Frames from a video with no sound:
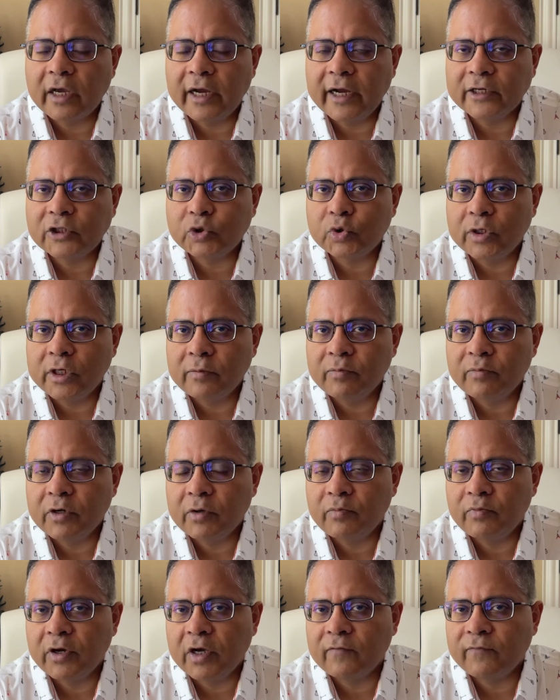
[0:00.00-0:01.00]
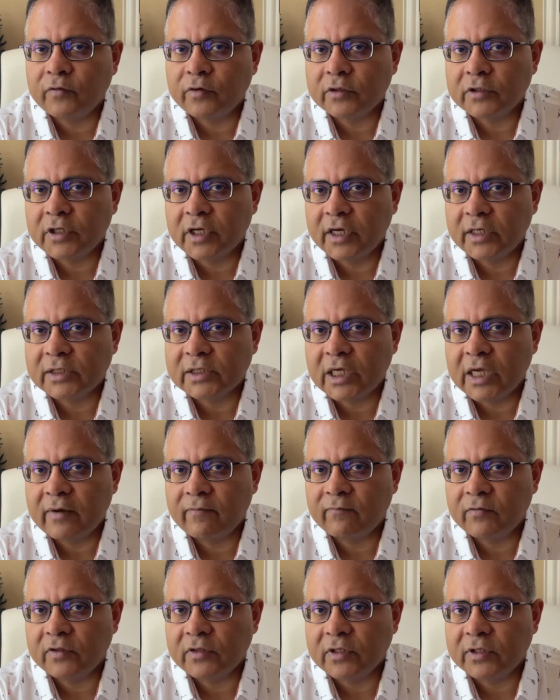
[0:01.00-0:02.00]
actually prepare for the exam
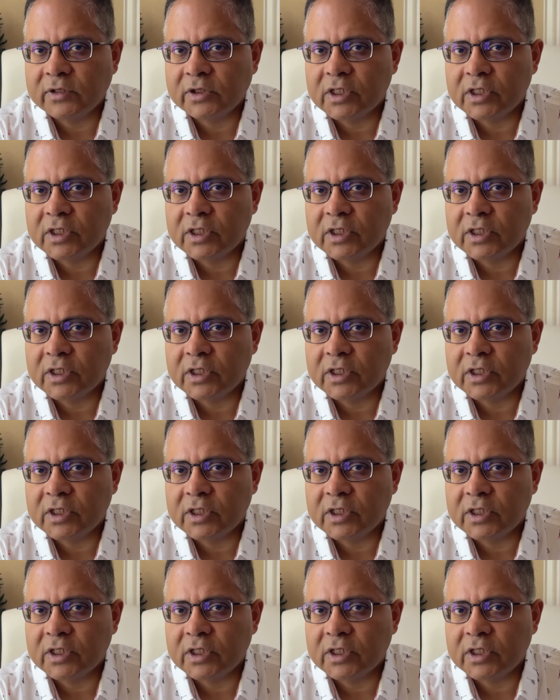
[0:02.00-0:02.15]
with this